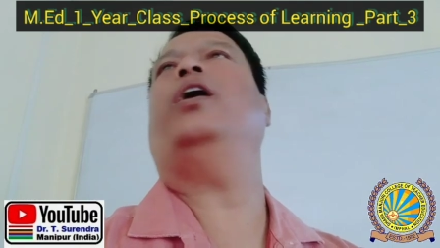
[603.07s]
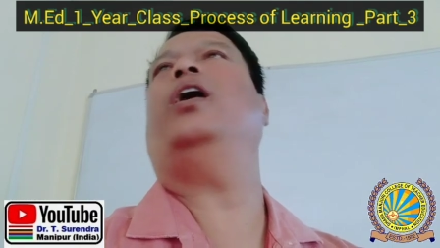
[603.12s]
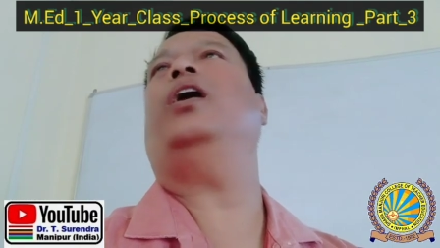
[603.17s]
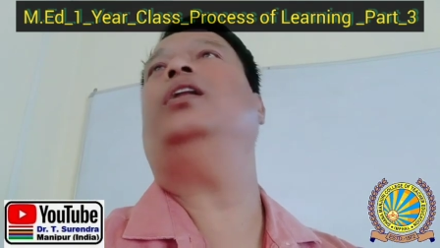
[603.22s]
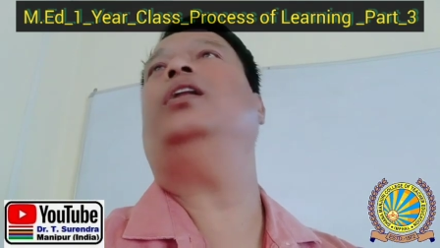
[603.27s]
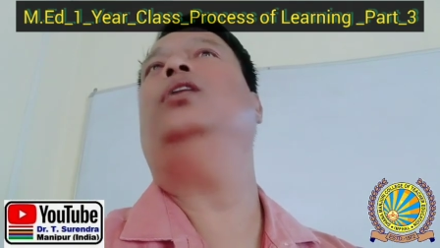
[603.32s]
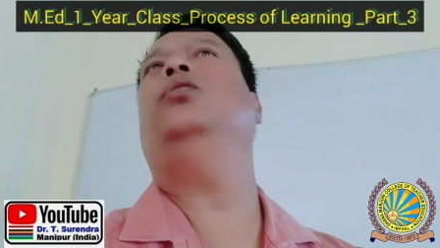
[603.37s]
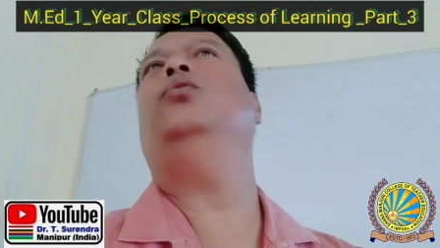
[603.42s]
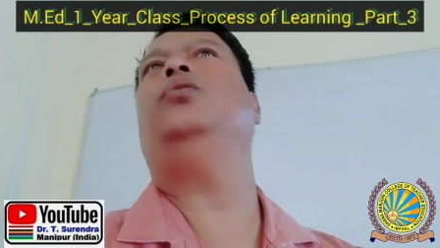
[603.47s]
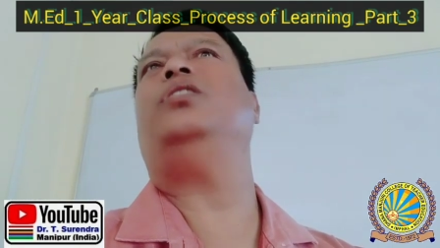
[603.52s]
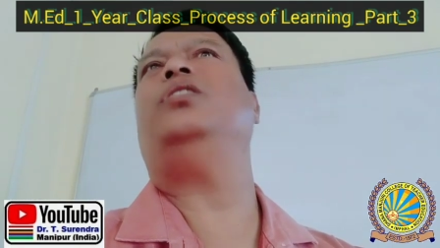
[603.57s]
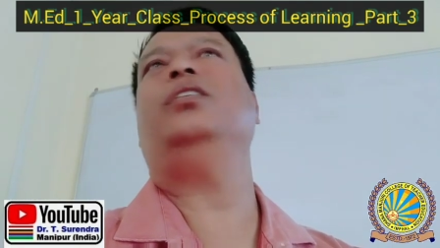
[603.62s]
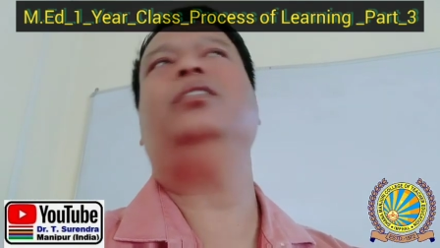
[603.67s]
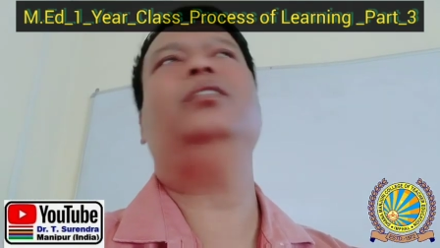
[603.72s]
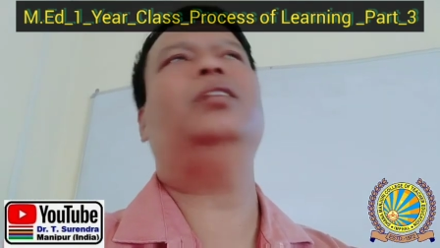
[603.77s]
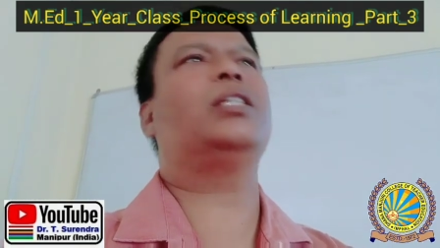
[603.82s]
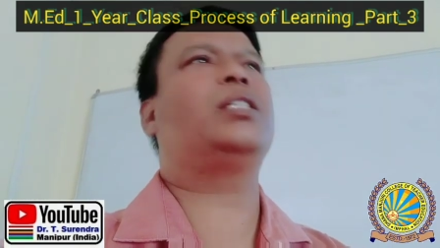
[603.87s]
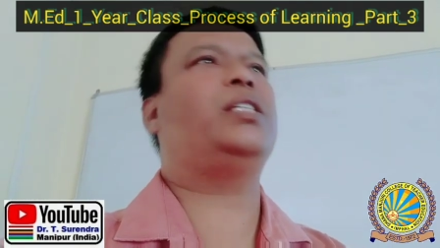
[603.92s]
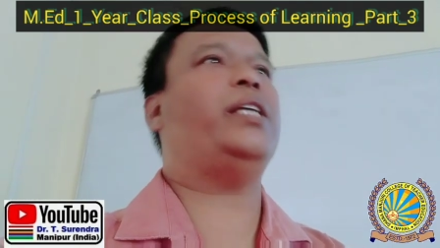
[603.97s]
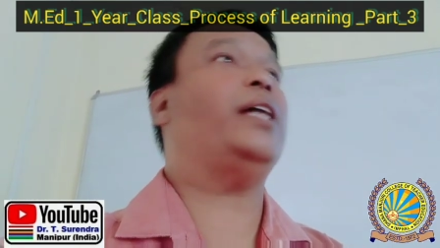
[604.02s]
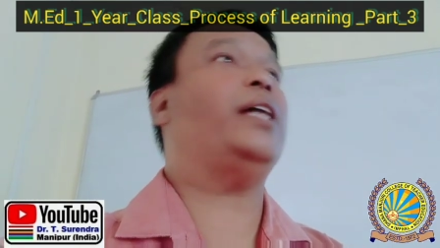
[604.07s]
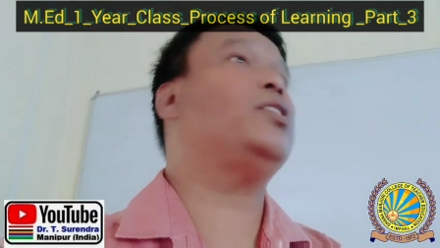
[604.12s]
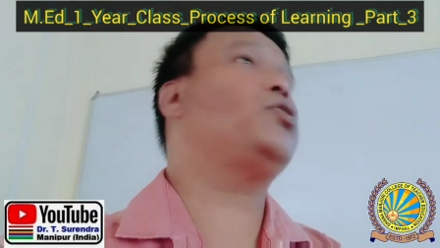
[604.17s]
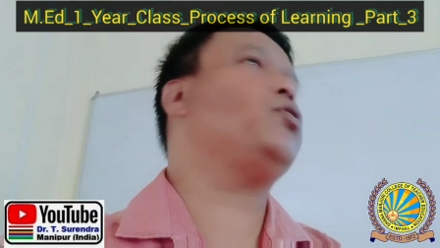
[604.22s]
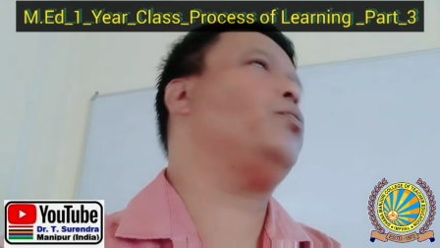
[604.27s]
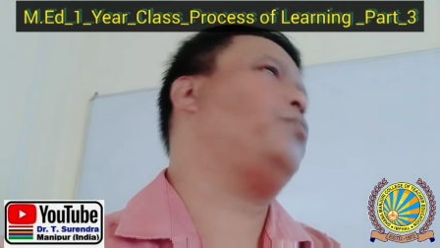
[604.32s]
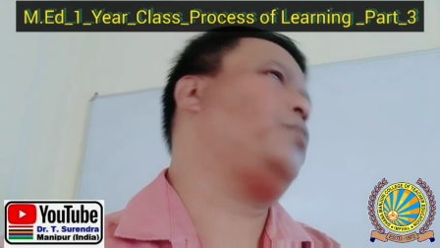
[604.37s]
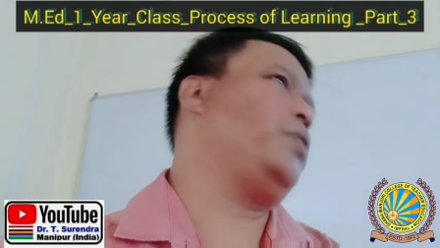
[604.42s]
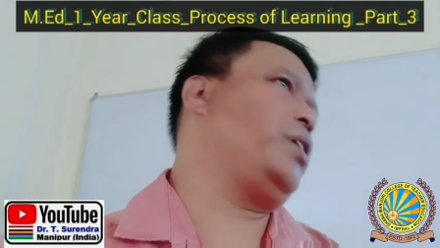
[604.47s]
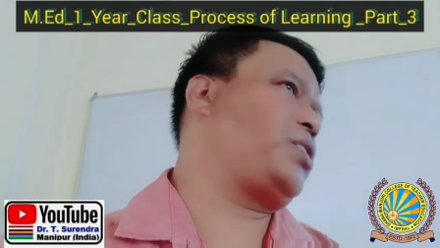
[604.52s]
are losing the sense
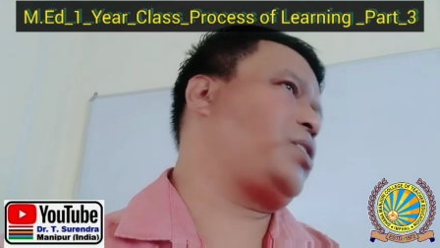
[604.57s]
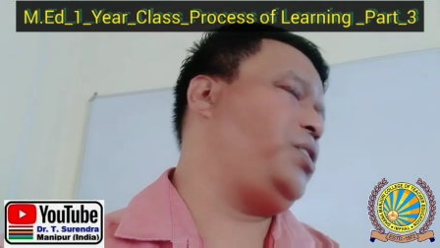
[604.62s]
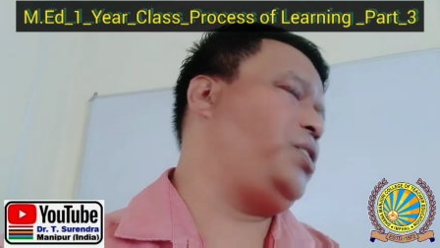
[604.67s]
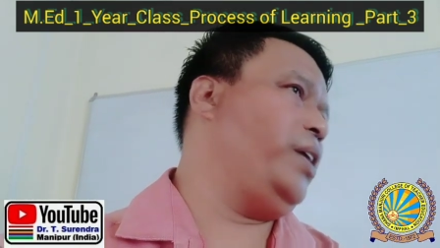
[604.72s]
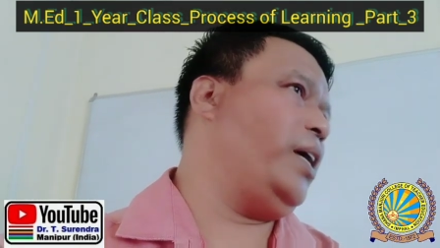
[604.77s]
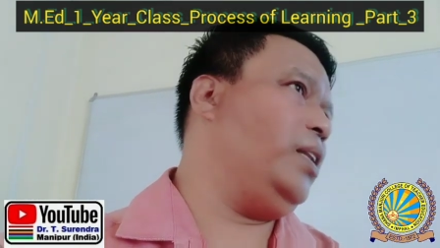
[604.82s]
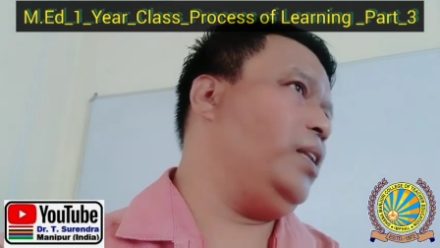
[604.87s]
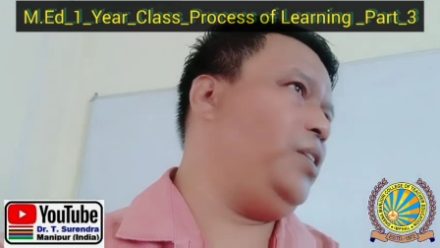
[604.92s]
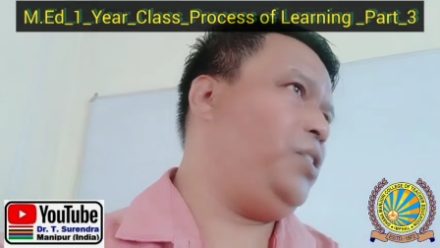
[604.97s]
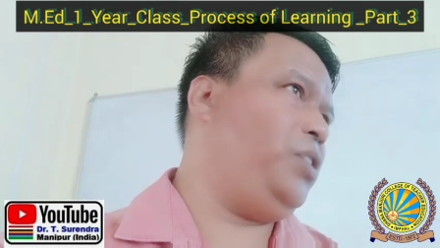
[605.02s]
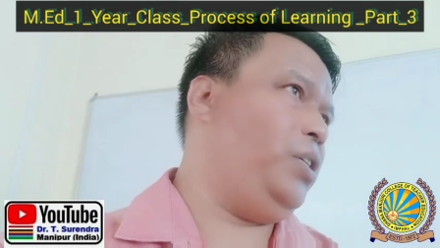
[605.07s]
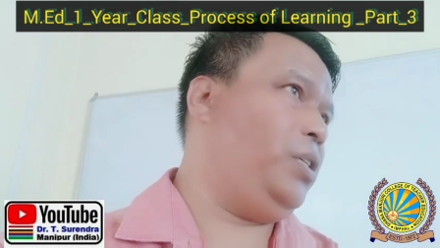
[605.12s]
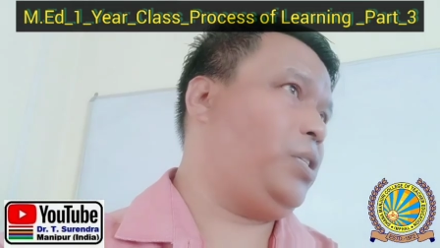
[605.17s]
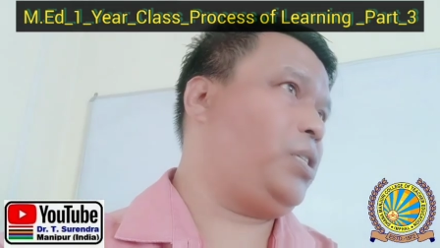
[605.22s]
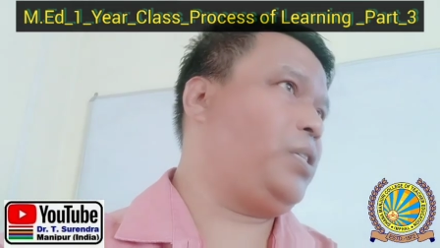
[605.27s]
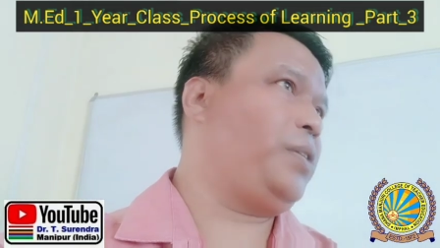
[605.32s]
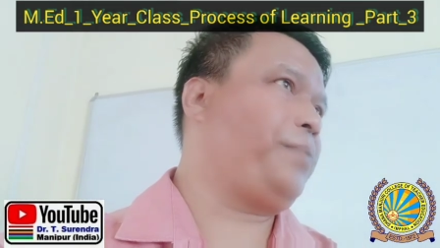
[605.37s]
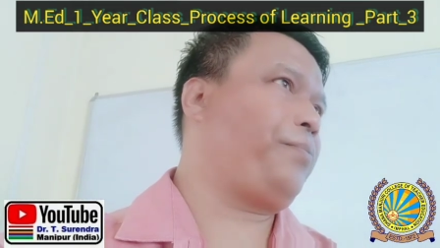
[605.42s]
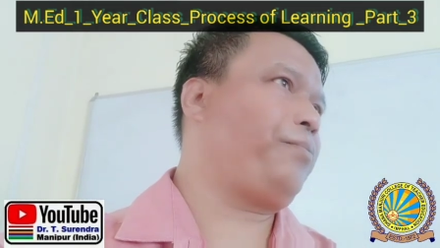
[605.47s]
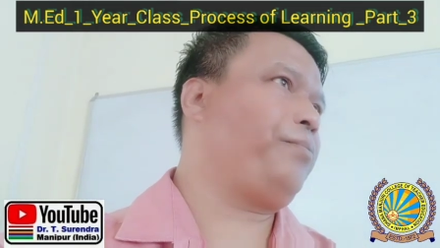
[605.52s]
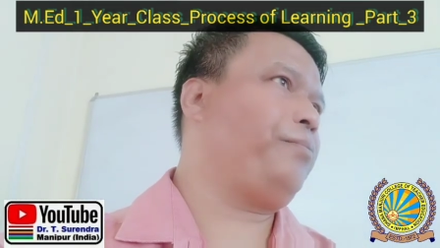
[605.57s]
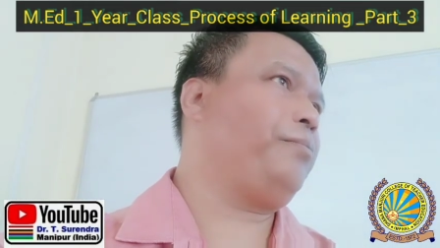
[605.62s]
of rationalities.